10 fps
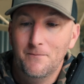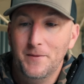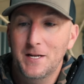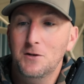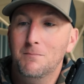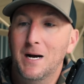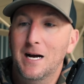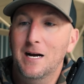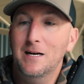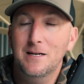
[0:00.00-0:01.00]
then you
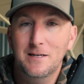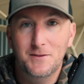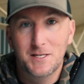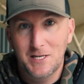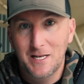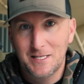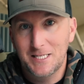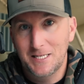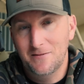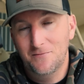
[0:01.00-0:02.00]
buy the
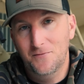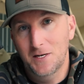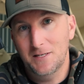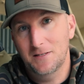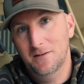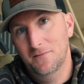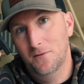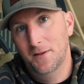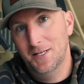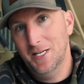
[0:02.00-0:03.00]
Teleson foot
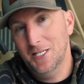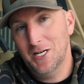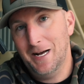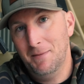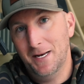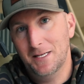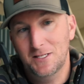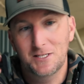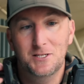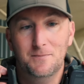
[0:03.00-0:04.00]
for the DJI mounting
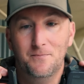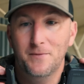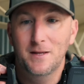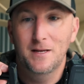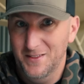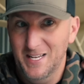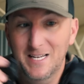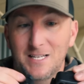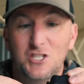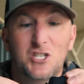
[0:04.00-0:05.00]
system,
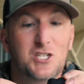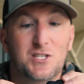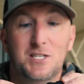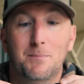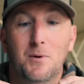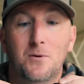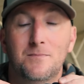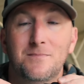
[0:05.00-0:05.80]
then it's just a simple